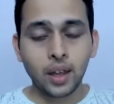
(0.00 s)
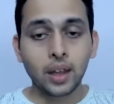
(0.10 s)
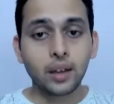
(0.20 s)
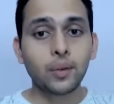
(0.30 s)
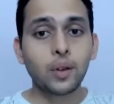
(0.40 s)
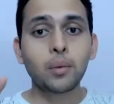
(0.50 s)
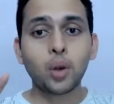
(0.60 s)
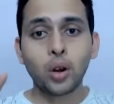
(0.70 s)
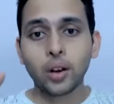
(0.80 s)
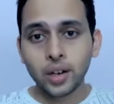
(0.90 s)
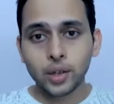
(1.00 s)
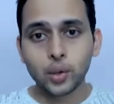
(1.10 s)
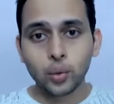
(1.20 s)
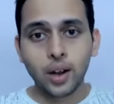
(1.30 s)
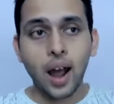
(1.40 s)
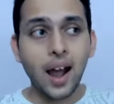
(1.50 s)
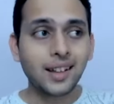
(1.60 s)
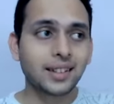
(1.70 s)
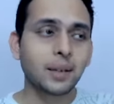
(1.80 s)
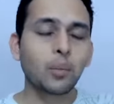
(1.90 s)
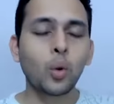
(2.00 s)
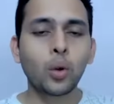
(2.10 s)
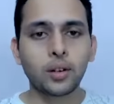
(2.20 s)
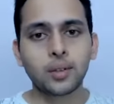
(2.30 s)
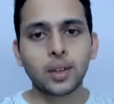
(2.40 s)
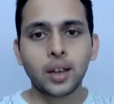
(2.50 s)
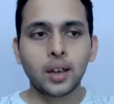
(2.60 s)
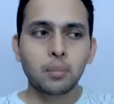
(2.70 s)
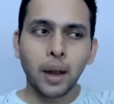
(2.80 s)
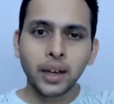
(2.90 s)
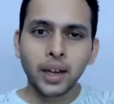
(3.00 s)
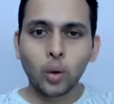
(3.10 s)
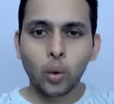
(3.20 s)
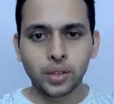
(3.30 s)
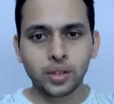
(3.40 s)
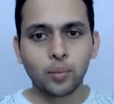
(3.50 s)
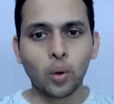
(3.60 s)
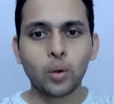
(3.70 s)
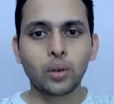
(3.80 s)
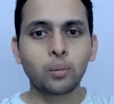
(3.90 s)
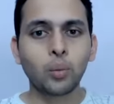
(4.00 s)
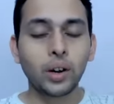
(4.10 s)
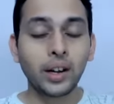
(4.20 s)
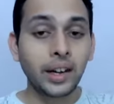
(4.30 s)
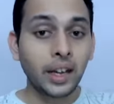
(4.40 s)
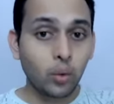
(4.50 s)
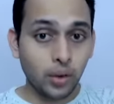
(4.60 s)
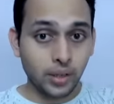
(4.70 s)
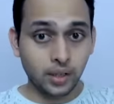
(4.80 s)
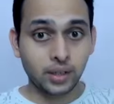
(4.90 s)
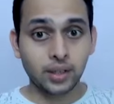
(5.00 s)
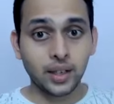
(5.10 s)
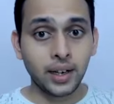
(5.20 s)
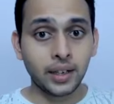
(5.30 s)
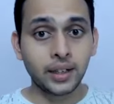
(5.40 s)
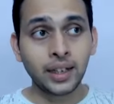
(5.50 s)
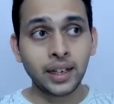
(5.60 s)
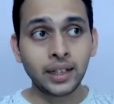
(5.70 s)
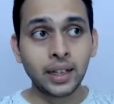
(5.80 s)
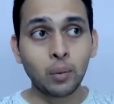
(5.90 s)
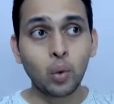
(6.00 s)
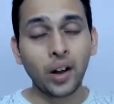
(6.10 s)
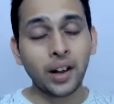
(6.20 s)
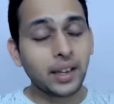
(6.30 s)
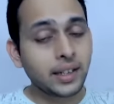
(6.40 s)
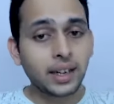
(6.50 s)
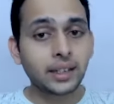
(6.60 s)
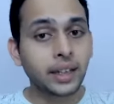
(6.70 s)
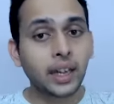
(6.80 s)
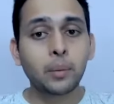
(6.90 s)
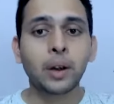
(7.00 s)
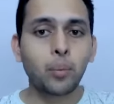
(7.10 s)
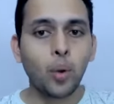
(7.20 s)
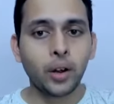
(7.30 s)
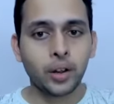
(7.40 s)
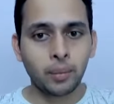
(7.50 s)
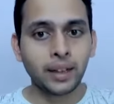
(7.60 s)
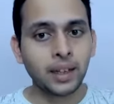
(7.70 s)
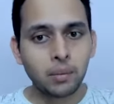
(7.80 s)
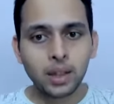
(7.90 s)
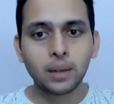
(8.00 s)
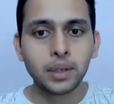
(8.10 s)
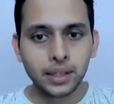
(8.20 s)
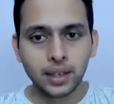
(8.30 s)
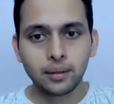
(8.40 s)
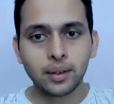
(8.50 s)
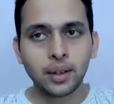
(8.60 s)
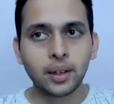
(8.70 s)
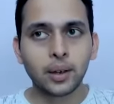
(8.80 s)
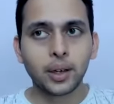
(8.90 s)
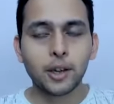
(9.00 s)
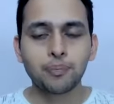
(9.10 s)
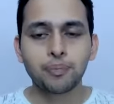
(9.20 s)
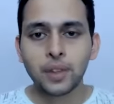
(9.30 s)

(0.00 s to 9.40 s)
If you have not understood, ask them more mining questions, more leading questions that lead them to understand their pain point by themselves itself. Okay.